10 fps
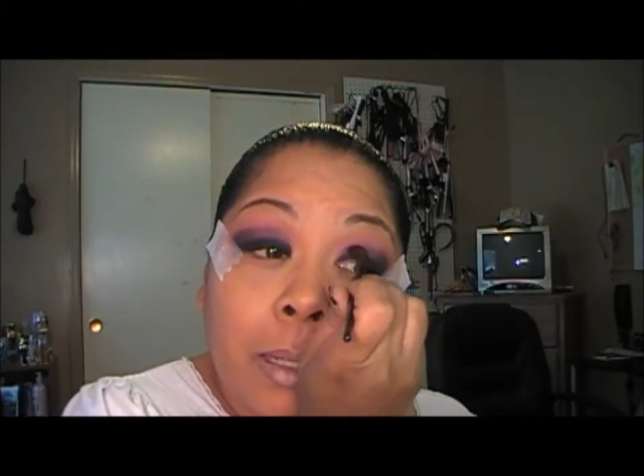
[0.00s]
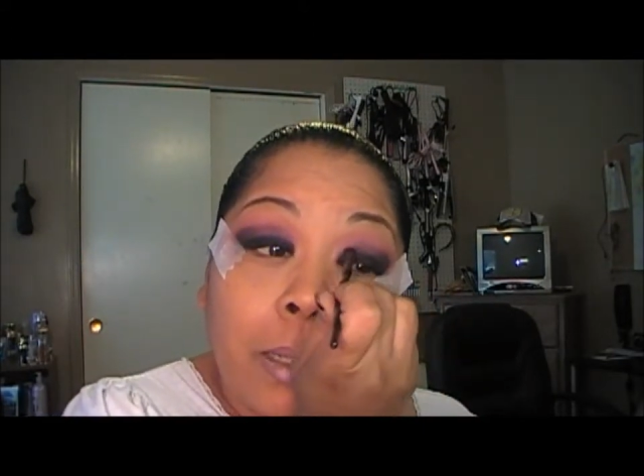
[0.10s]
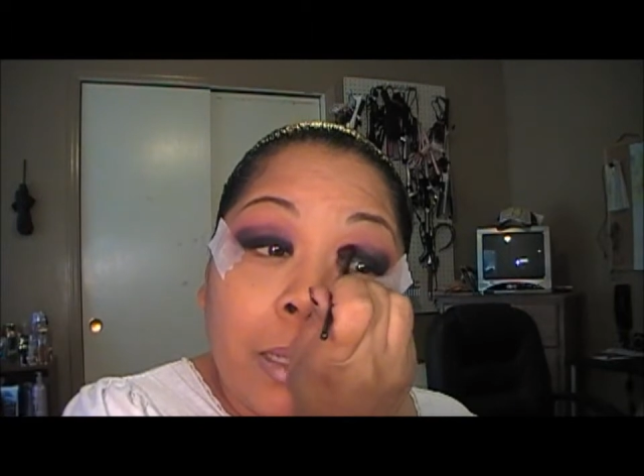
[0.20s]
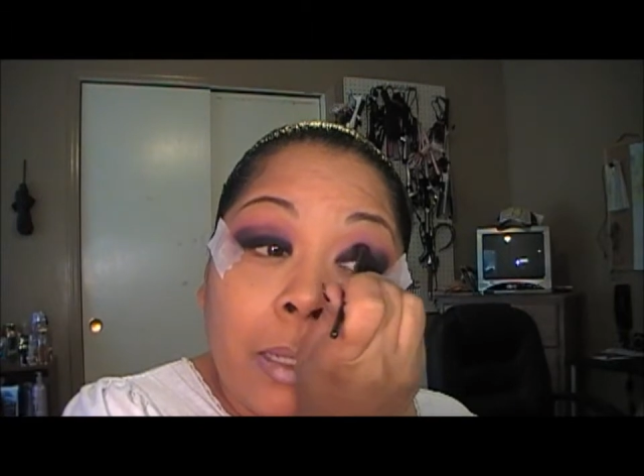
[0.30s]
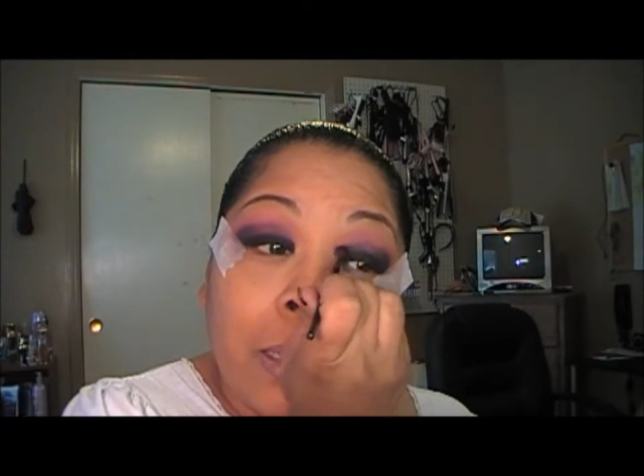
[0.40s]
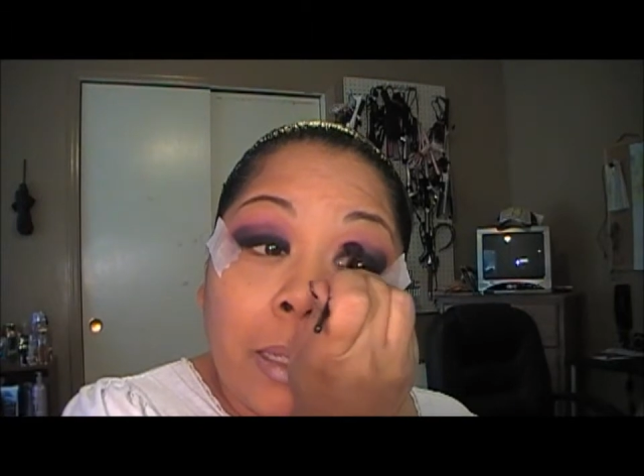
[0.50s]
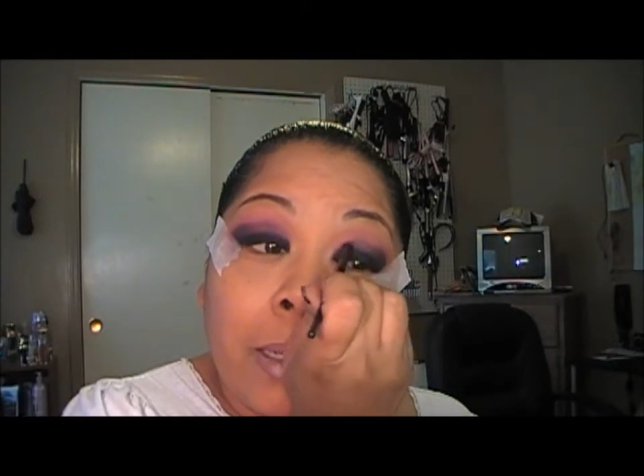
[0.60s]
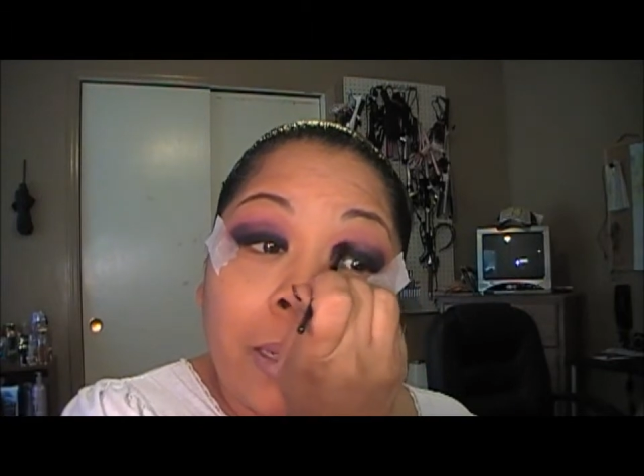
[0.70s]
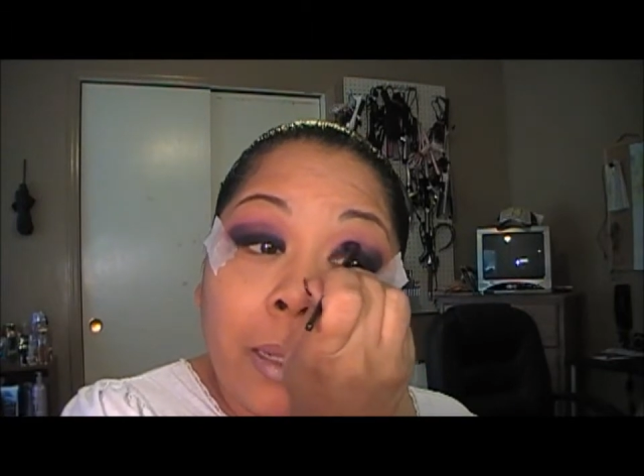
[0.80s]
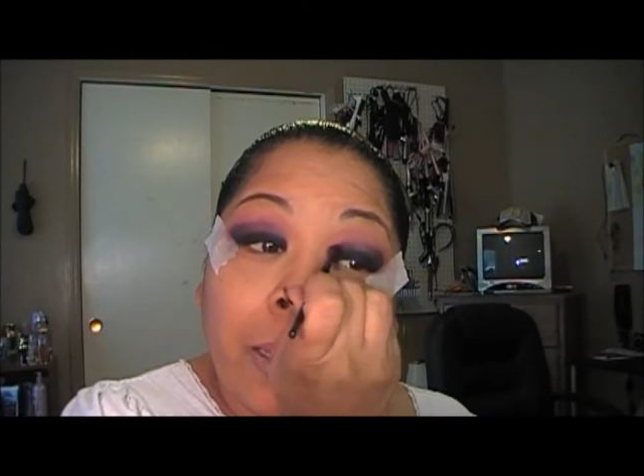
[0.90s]

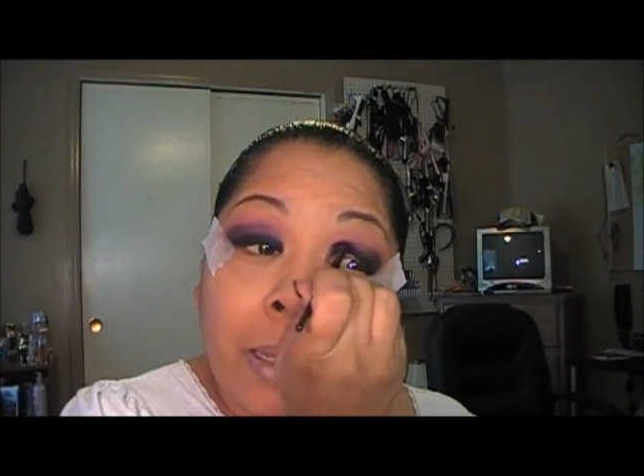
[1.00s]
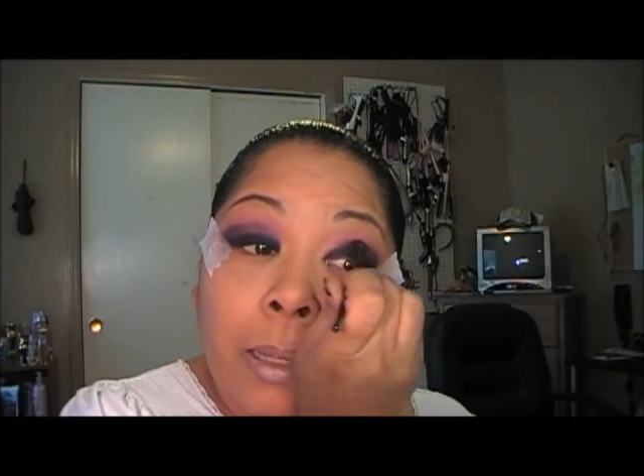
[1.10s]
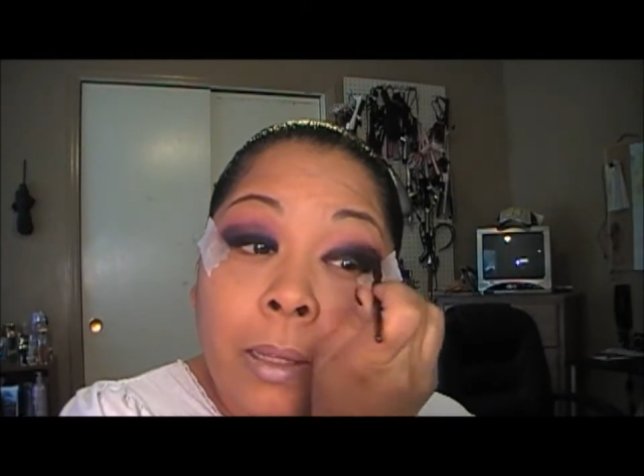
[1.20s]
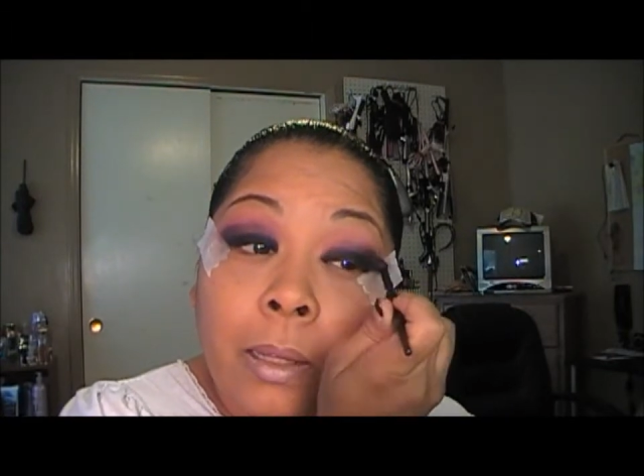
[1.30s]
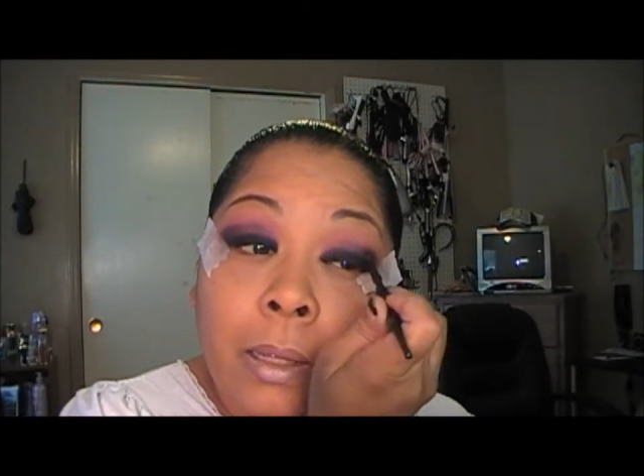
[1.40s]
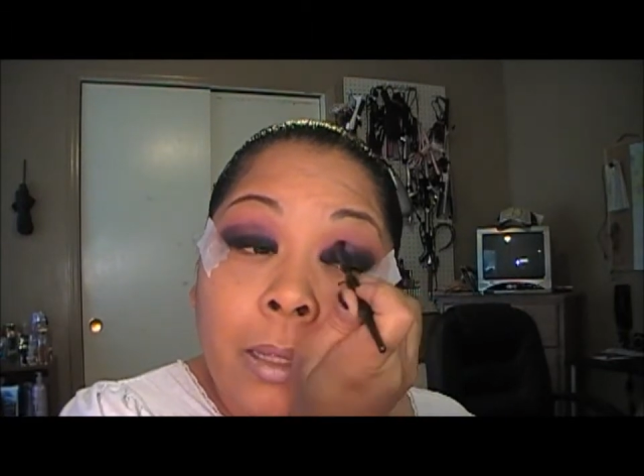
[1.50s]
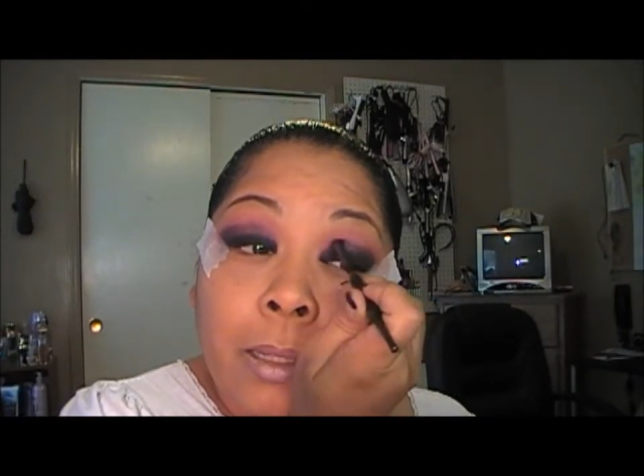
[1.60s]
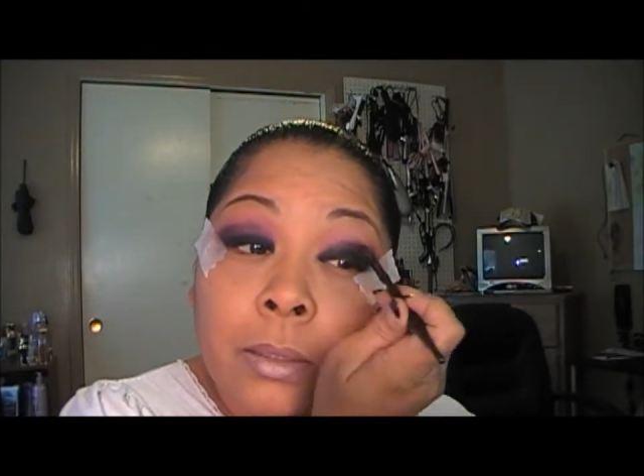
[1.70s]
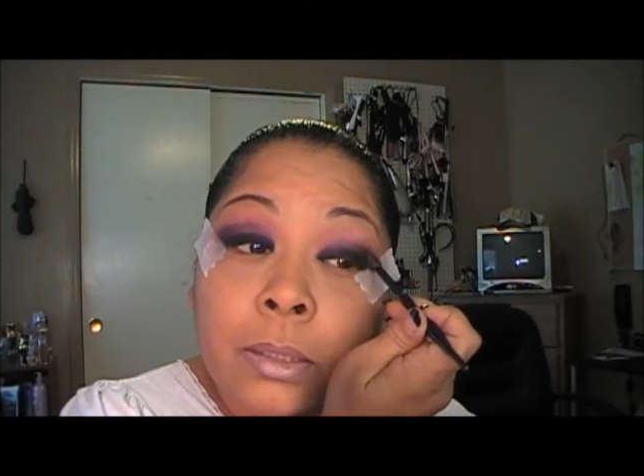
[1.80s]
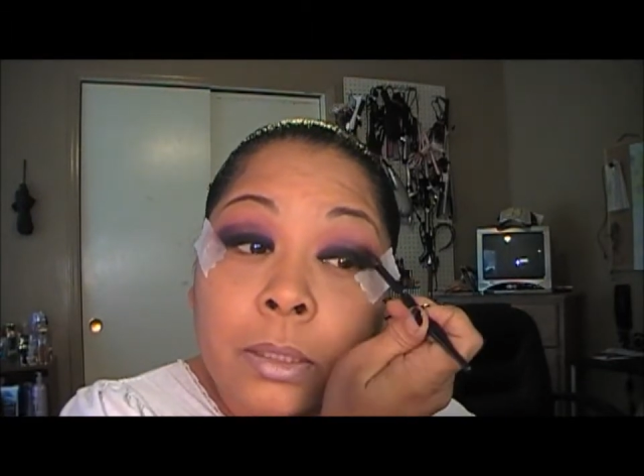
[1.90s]
And
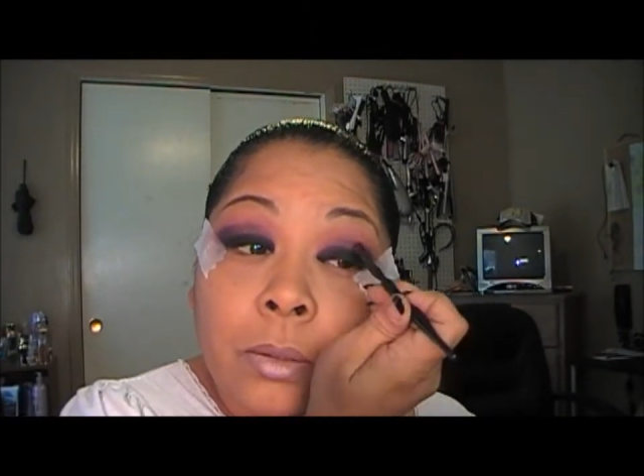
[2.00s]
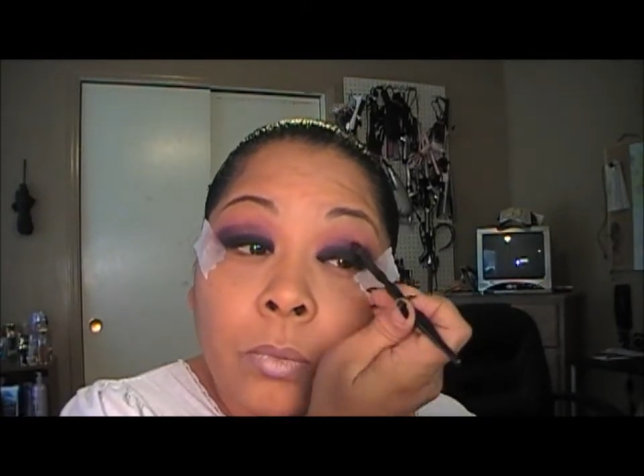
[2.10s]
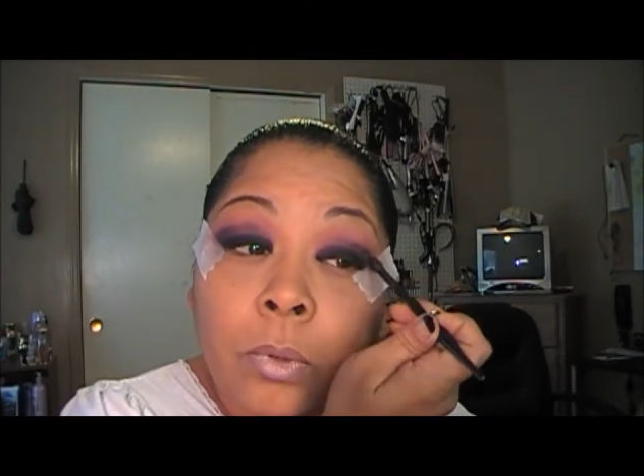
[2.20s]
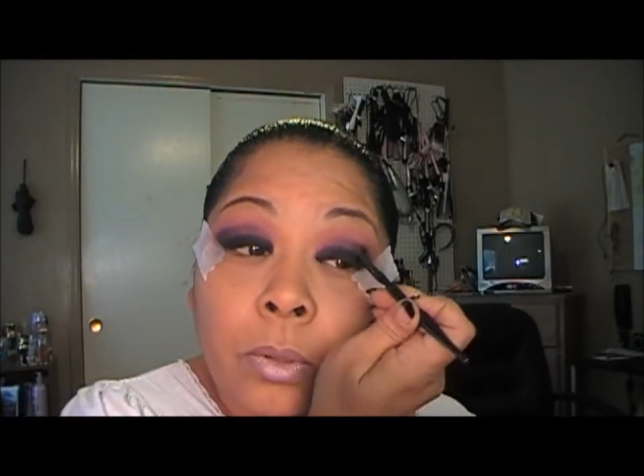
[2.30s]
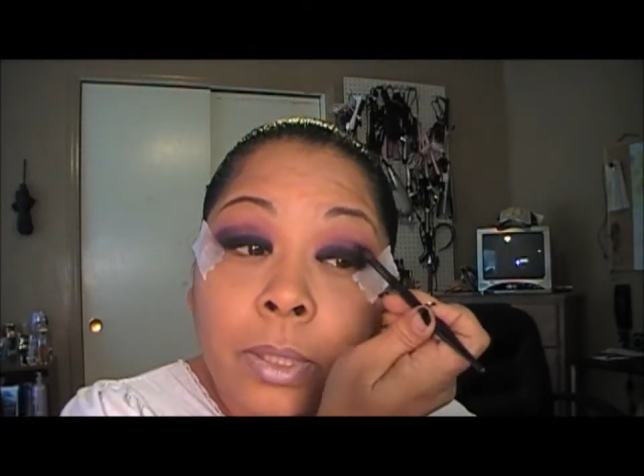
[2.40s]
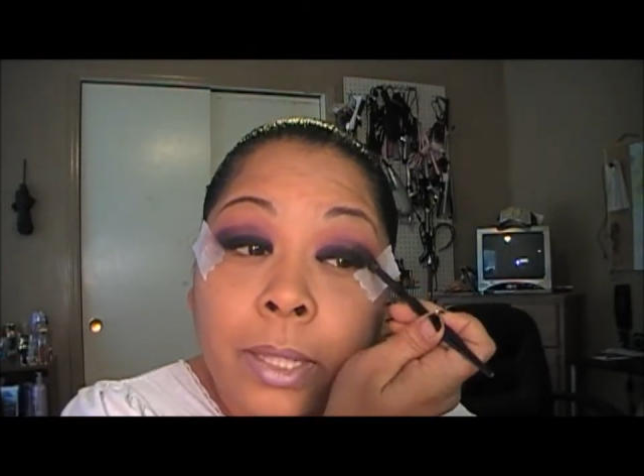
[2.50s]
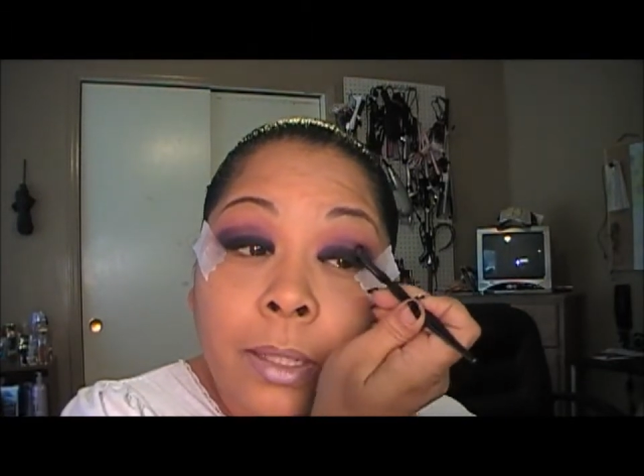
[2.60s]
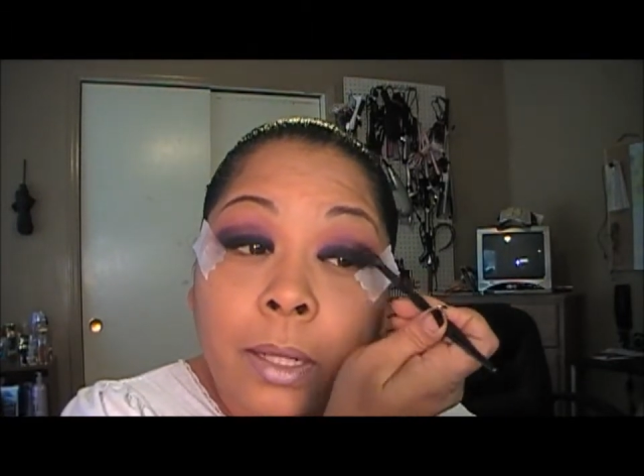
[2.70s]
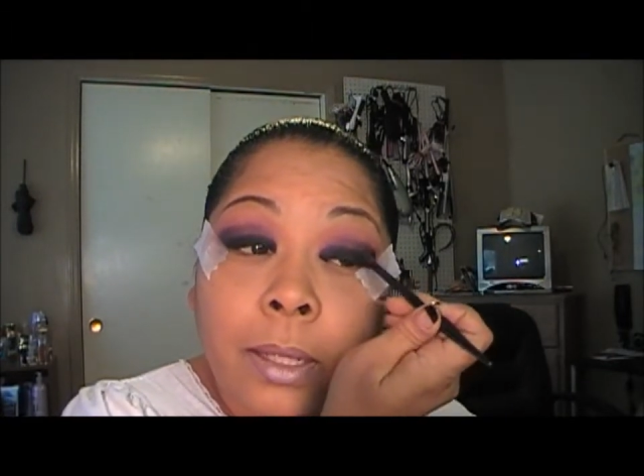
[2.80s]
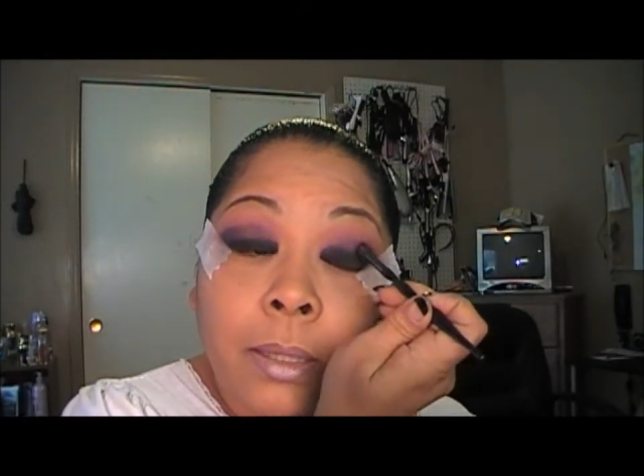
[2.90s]
just going to work
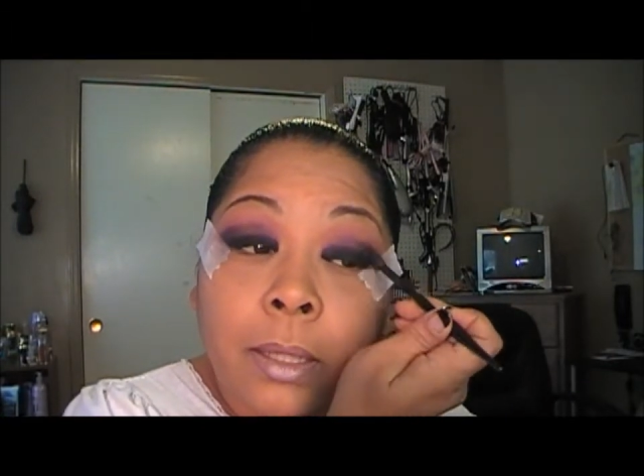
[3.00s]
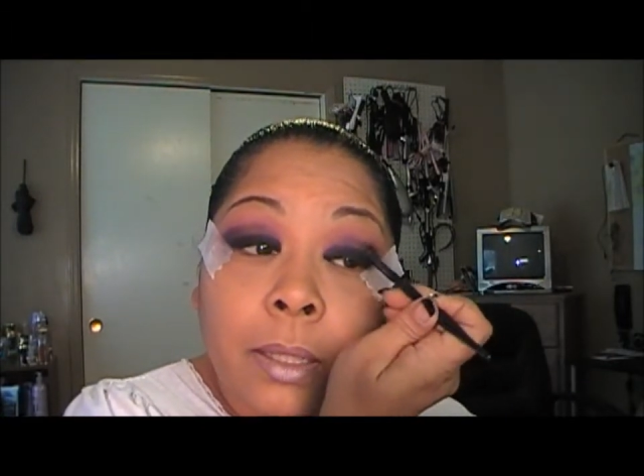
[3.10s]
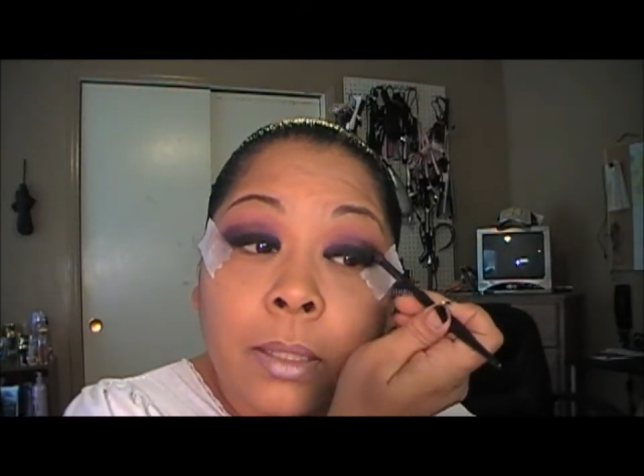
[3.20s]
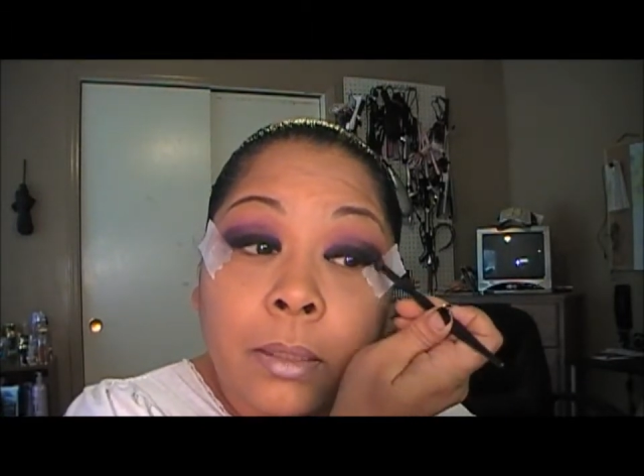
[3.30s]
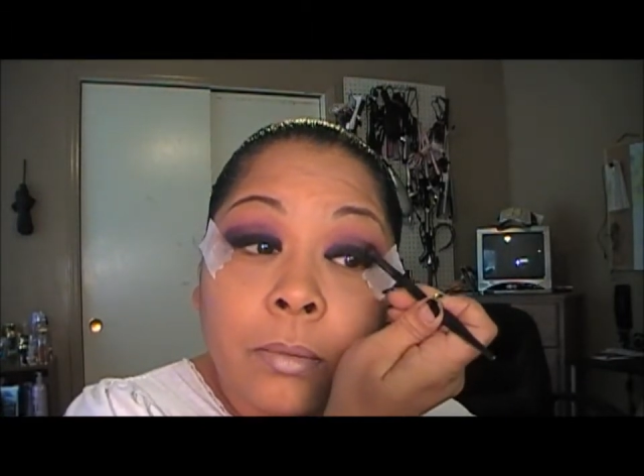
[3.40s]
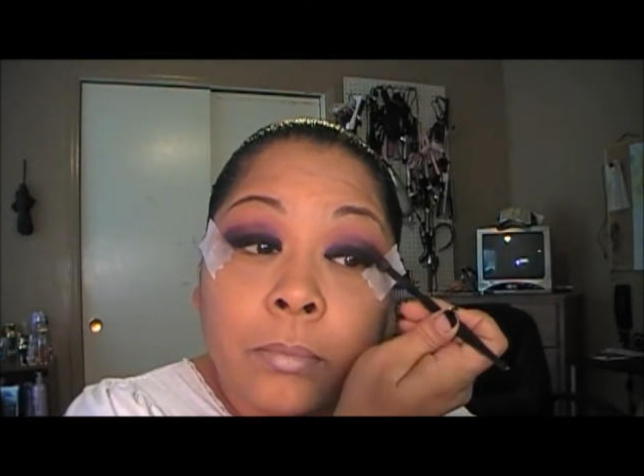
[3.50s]
that like that.